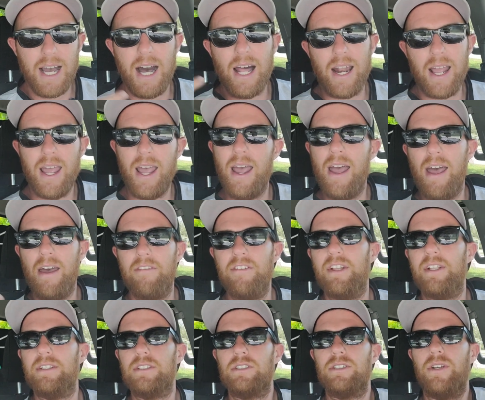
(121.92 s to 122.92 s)
gotta have
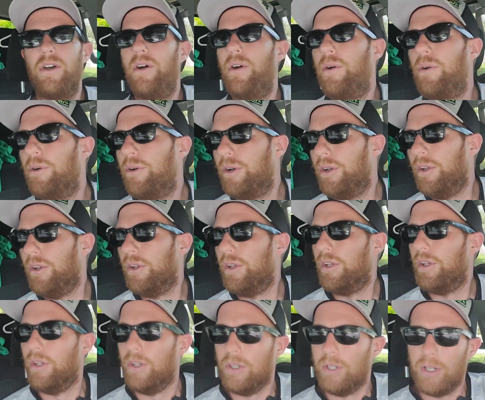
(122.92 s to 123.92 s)
it. So
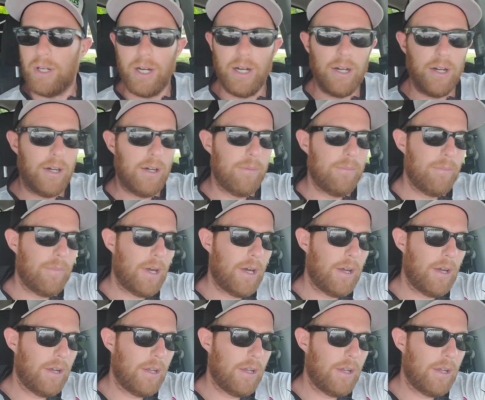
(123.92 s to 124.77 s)
um,